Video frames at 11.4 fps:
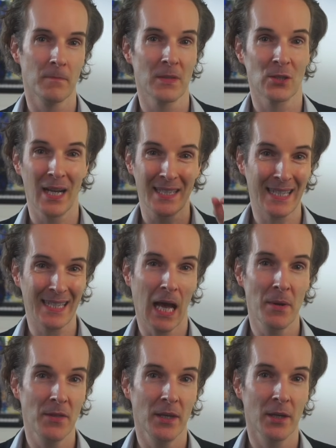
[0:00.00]
So let's
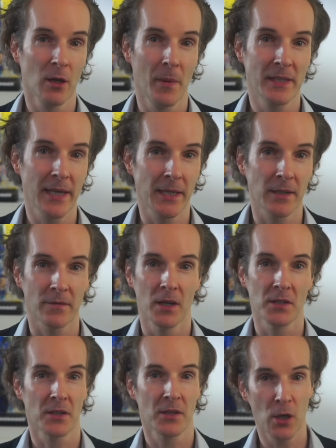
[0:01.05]
examine the economic data
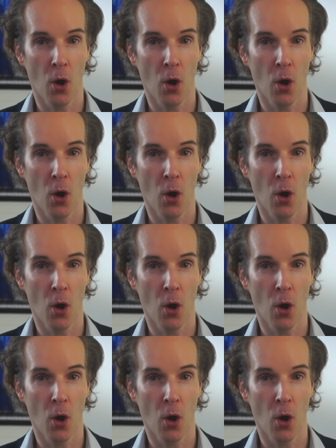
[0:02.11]
first. The